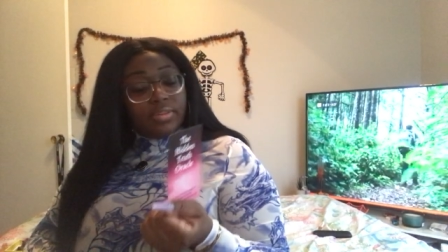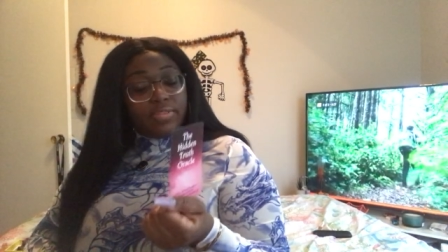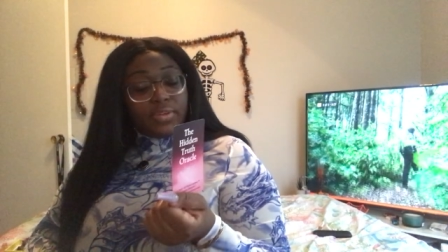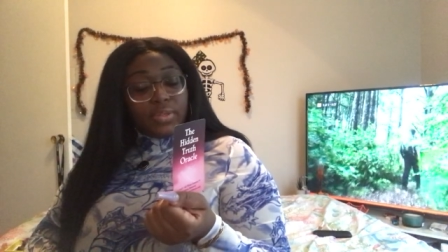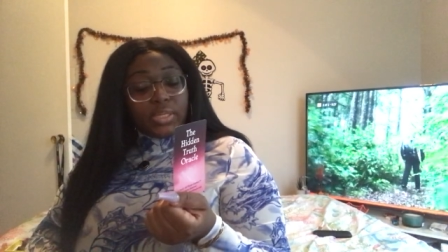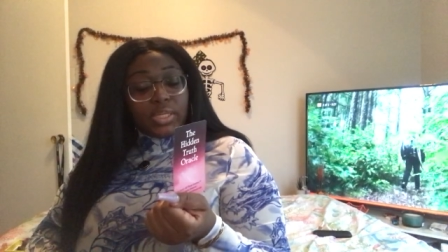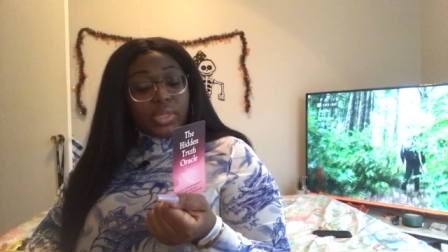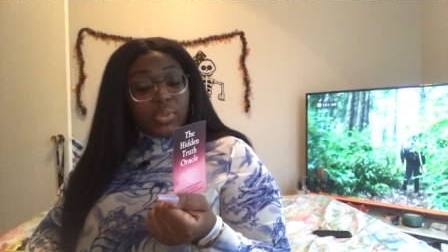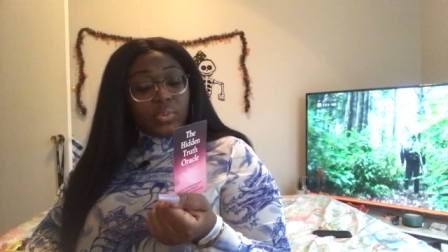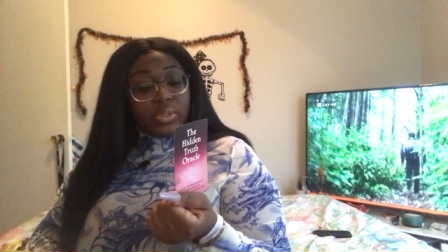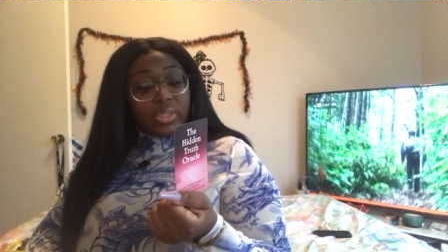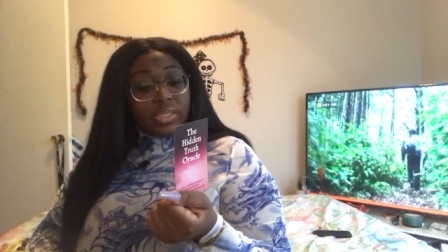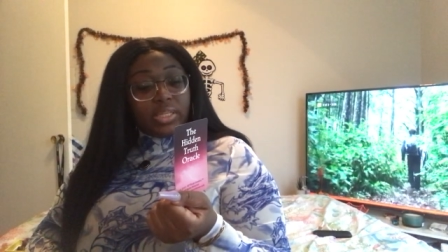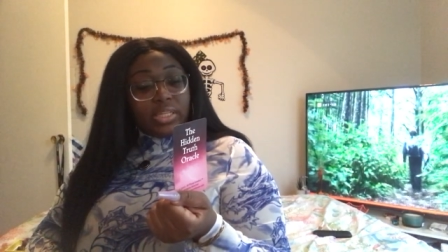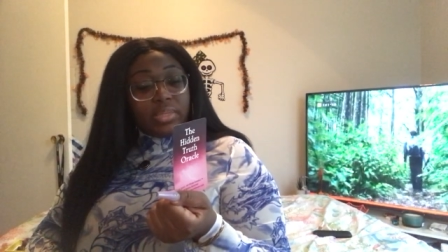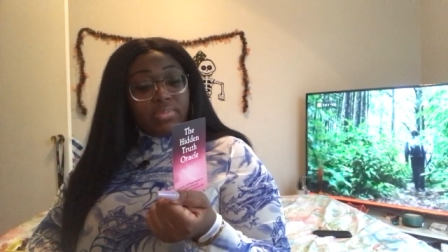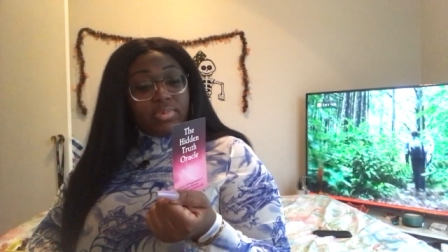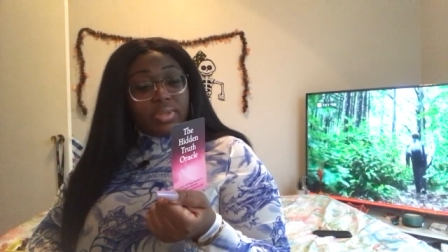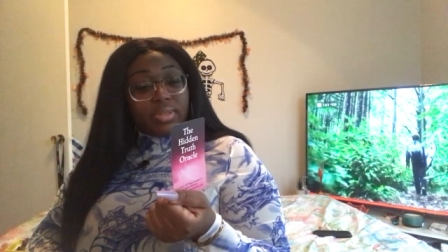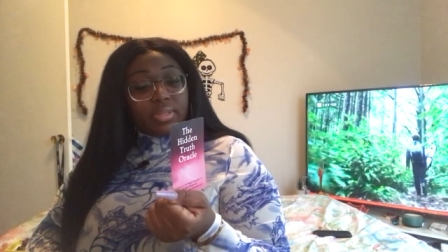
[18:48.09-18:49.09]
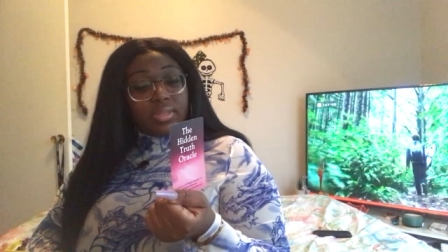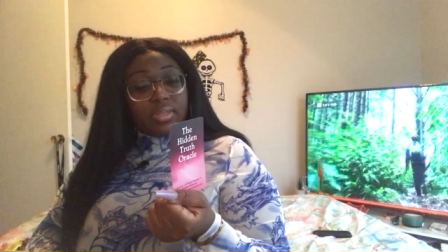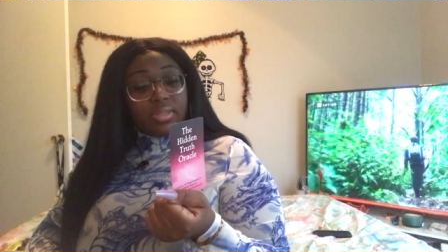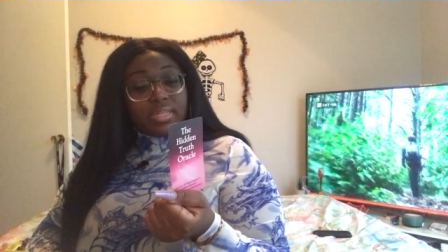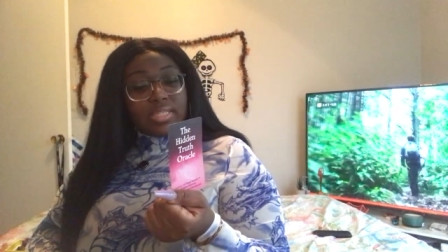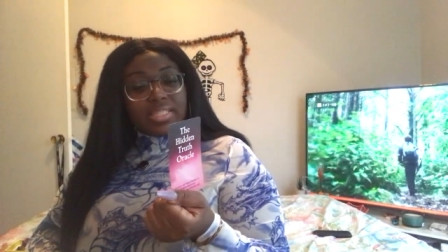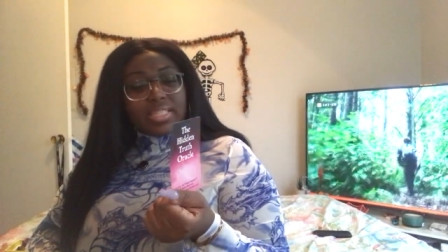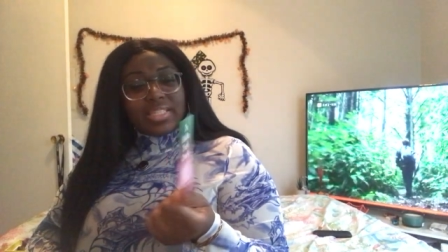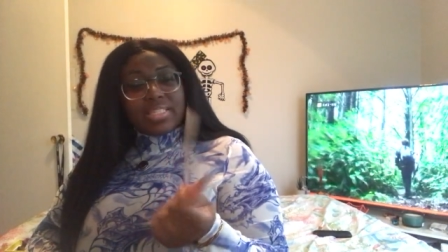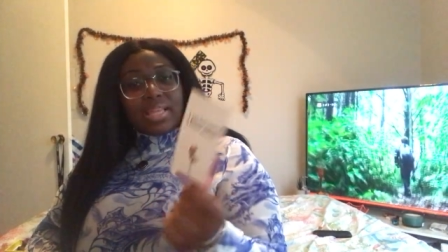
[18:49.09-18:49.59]
If you're dealing with the Libra,
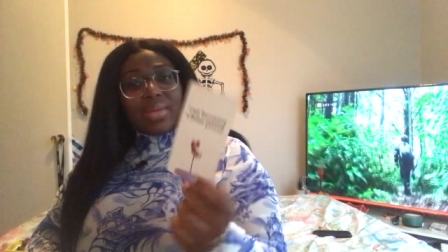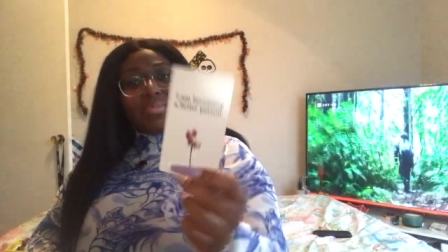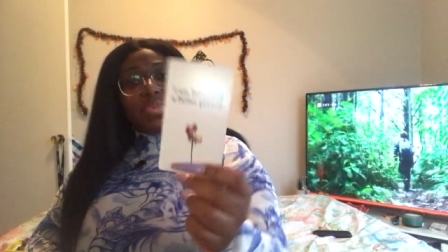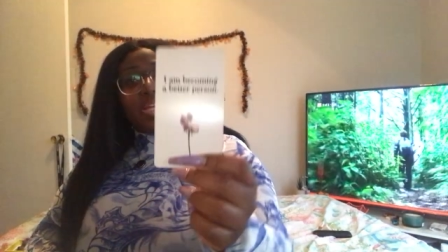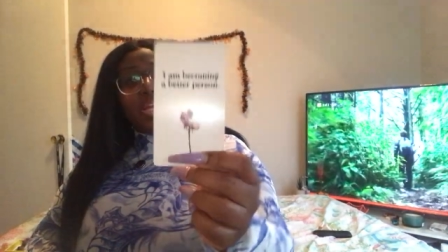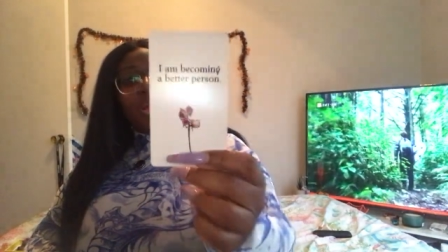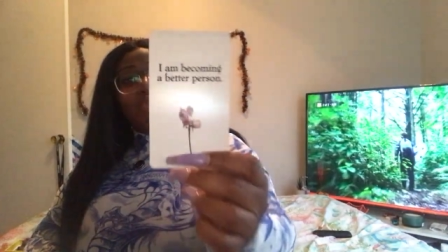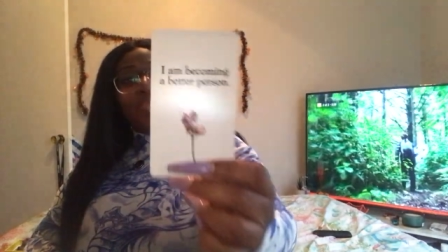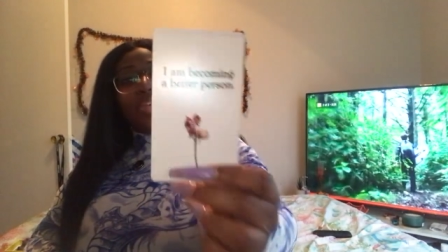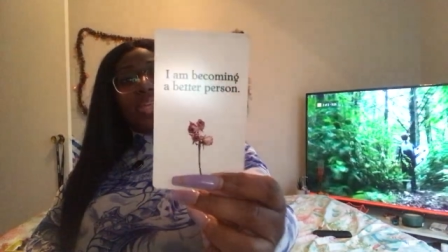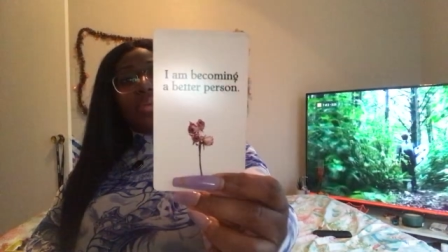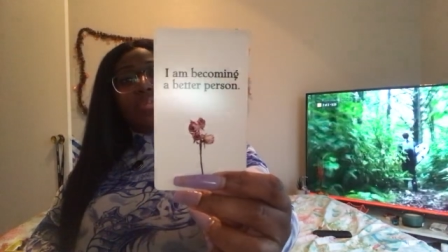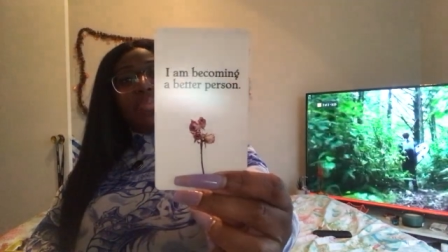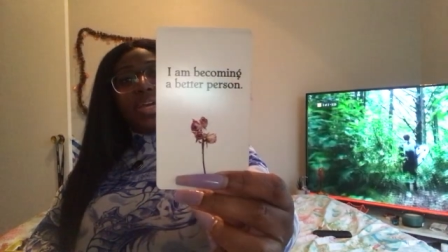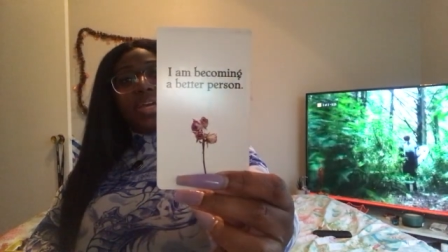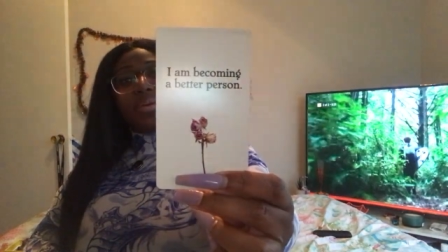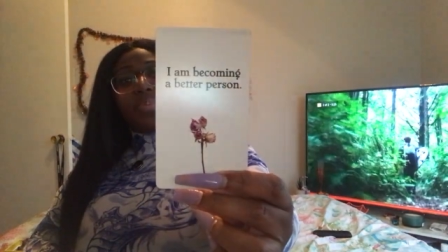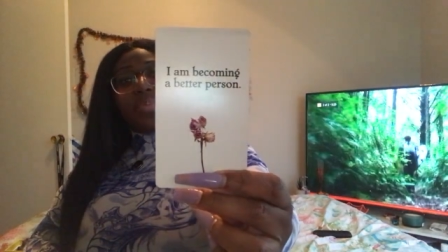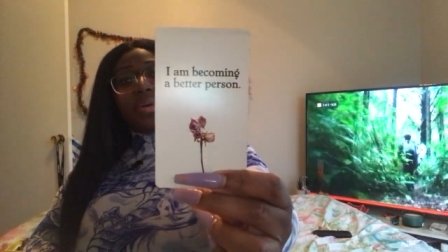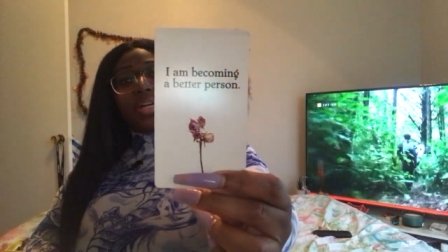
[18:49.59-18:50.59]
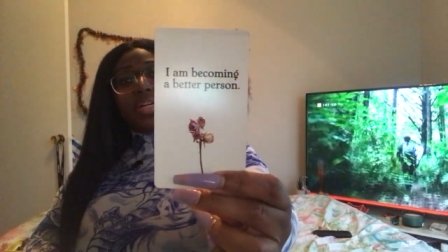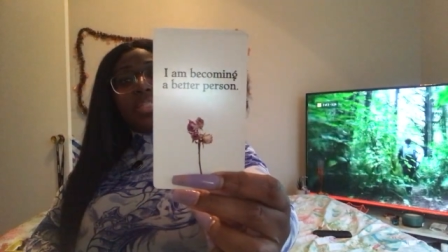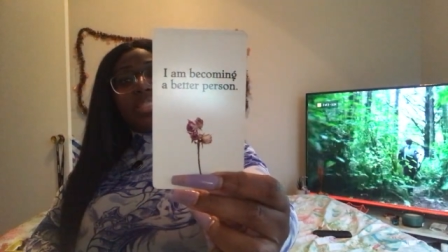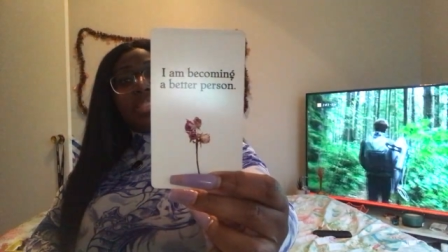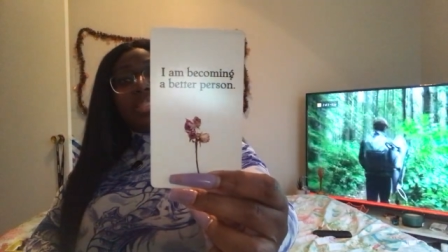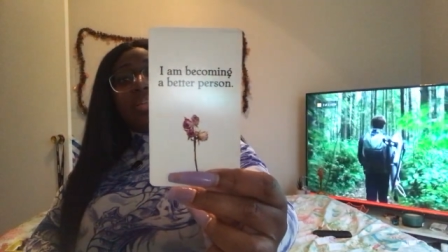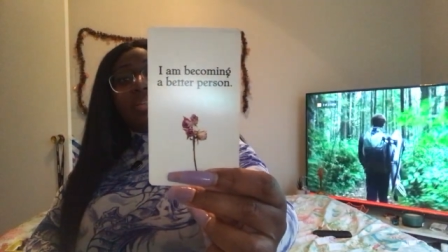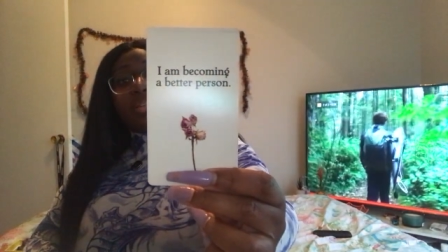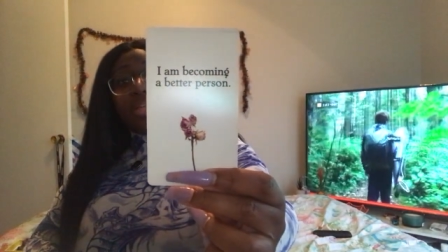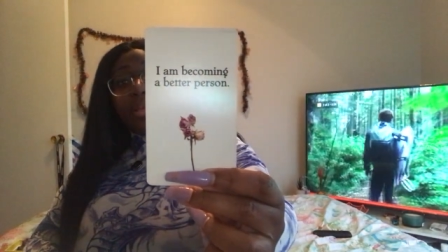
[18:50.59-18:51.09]
it says, I'm becoming a better person.